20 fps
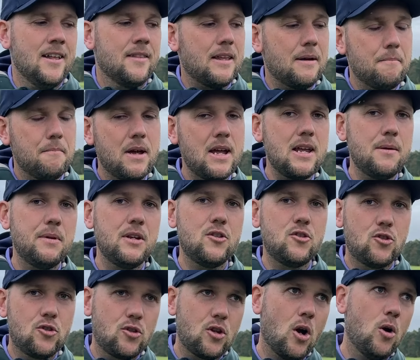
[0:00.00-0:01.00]
then maybe
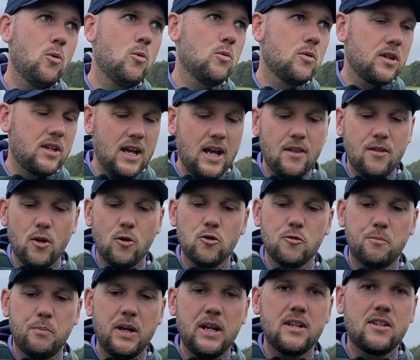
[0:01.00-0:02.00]
don't get
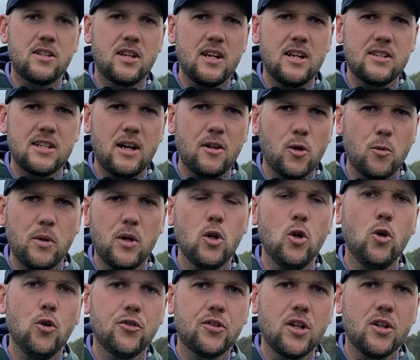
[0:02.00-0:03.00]
those big tees out that we
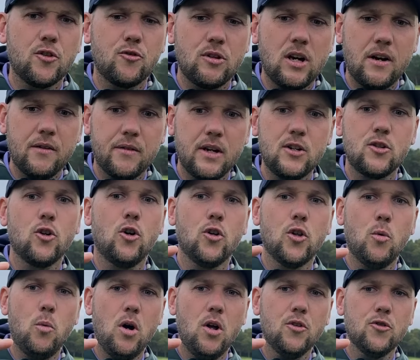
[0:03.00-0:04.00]
all see on the driving range or
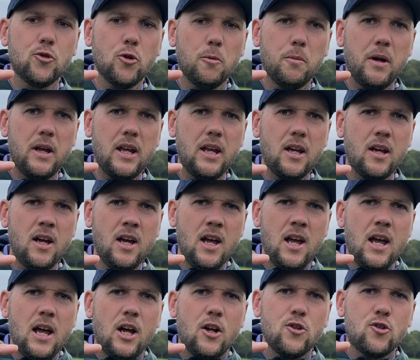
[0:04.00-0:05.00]
the ones up here
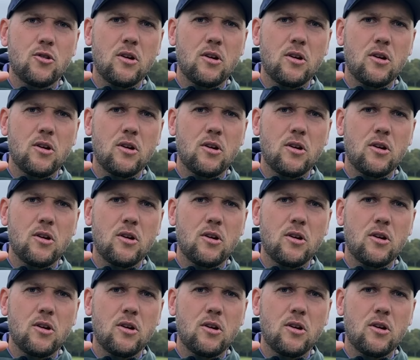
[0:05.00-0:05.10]
and